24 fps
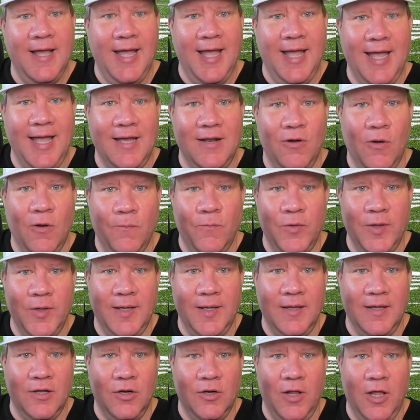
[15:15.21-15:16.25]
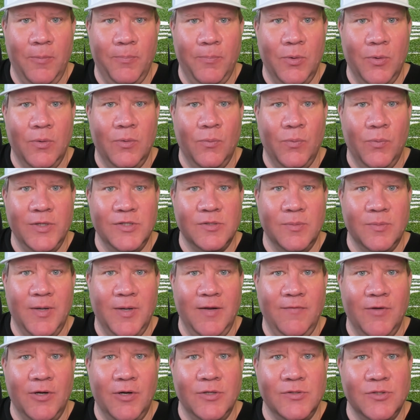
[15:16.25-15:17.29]
and hopefully it'll help you win some
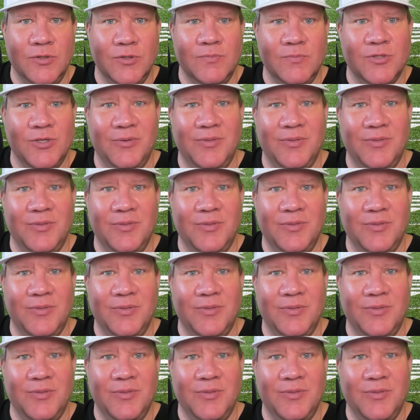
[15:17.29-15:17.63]
money very soon.